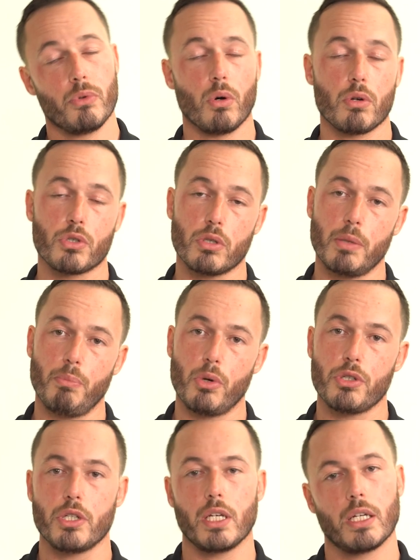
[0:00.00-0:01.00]
not trying to
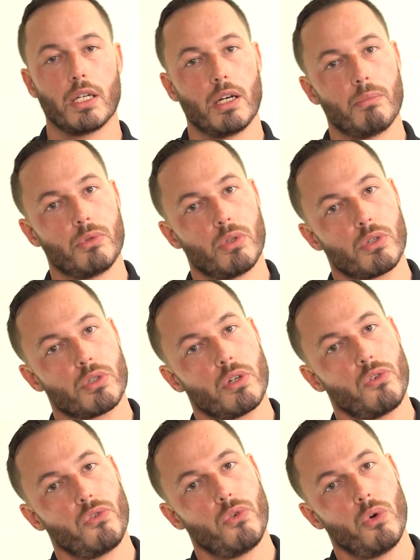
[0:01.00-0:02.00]
push it, I'm not trying to
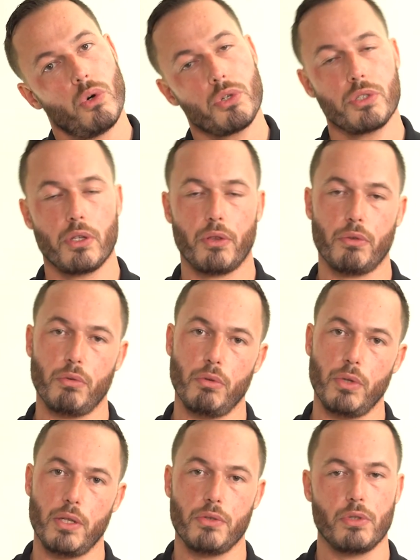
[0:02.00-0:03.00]
force it through
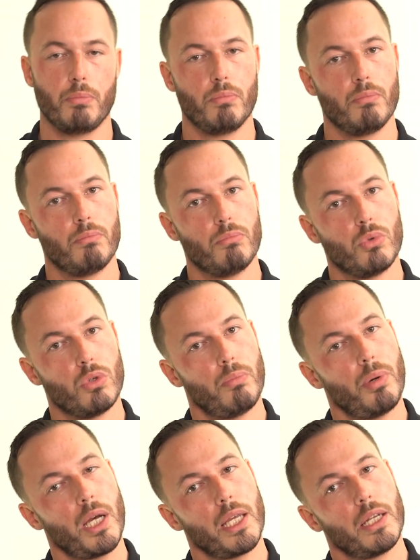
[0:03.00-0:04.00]
into more
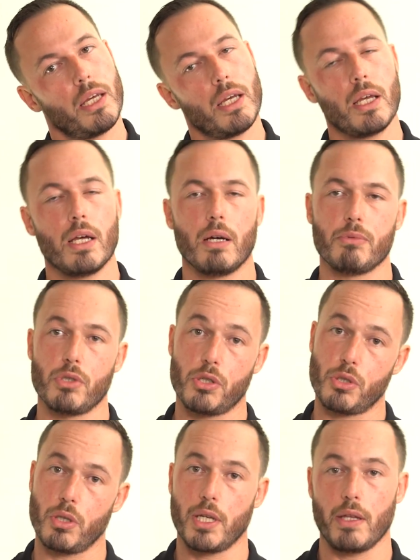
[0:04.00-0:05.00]
pain, just
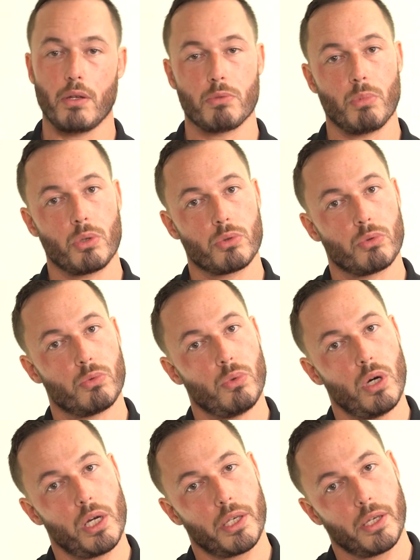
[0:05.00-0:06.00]
trying to get those muscles
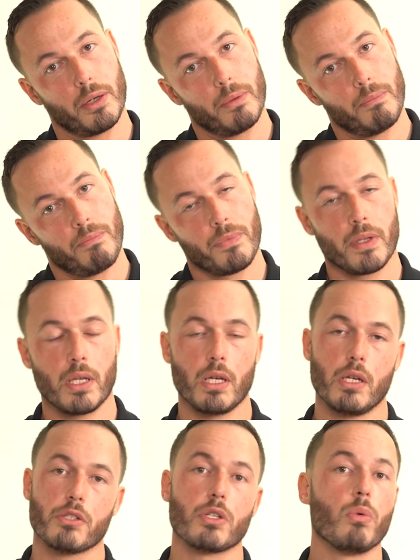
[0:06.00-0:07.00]
working.
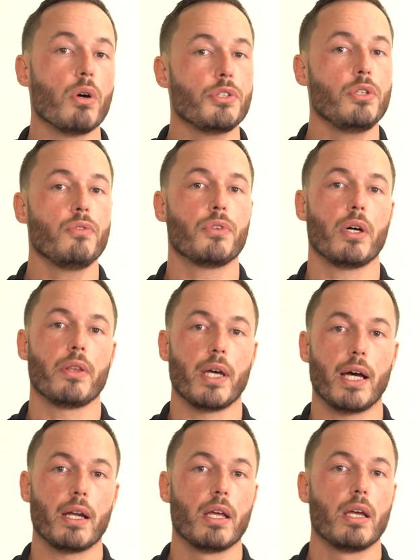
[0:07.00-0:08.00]
So once you've done
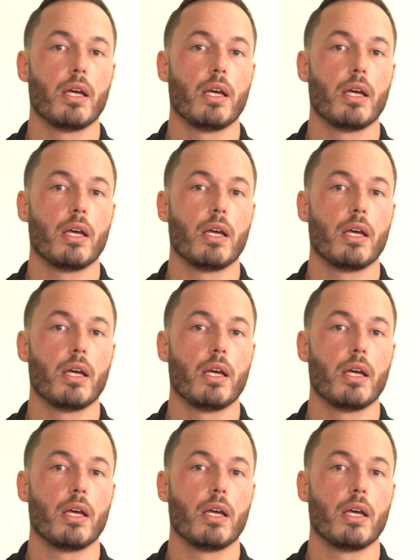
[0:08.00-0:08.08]
that